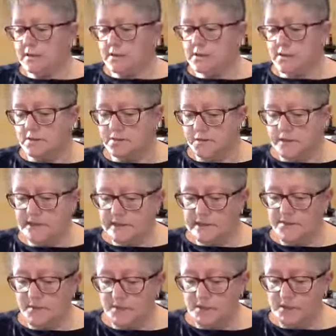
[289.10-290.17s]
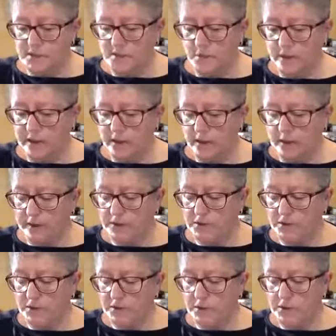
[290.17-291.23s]
so first things first, we're going
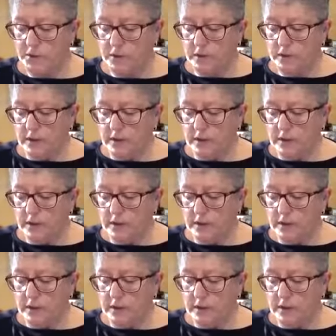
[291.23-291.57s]
to